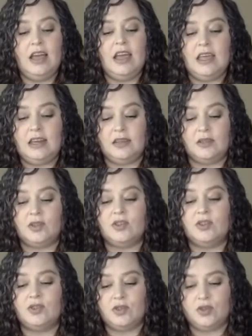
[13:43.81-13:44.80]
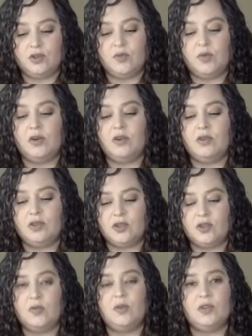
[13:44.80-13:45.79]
It is super, super